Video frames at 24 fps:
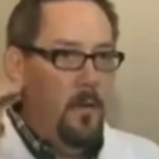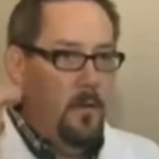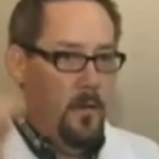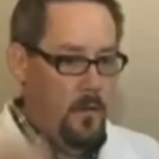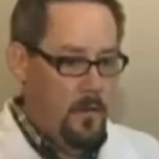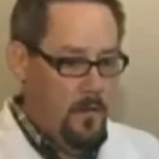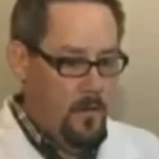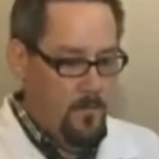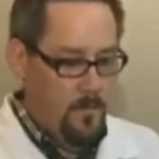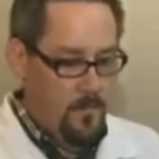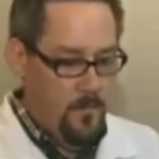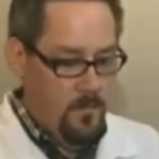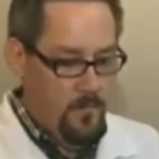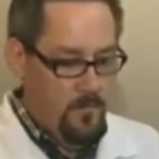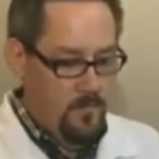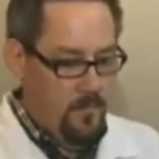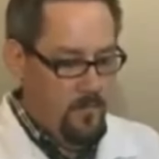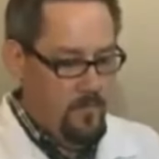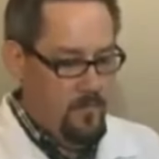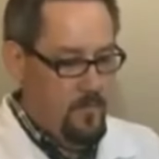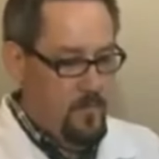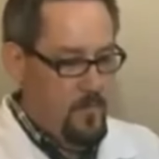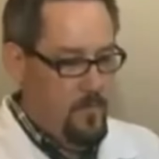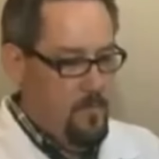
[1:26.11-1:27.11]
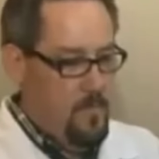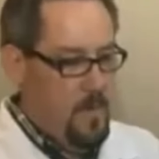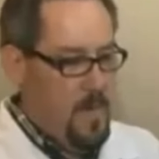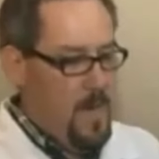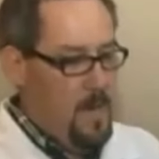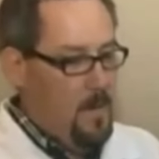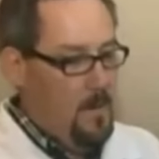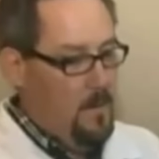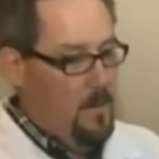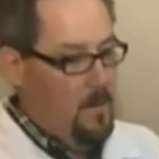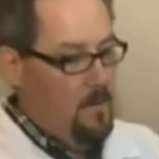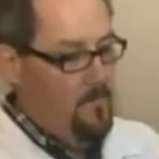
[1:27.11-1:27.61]
Um, this is a
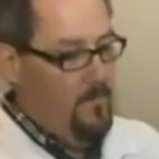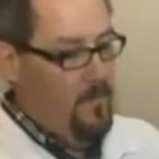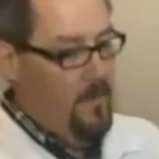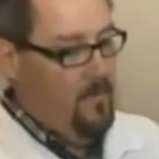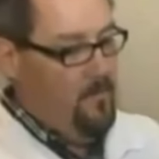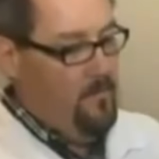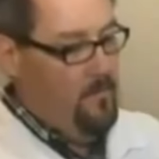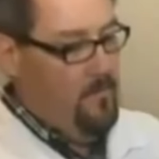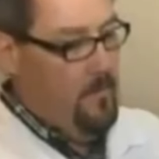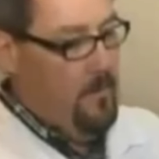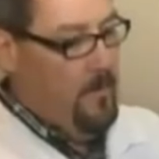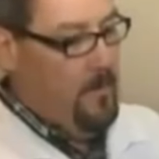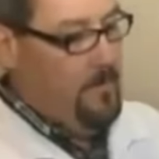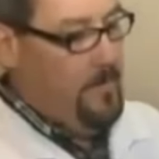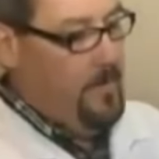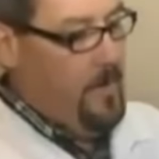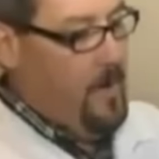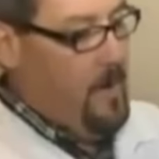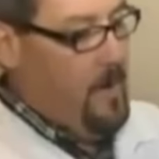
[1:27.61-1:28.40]
model of that very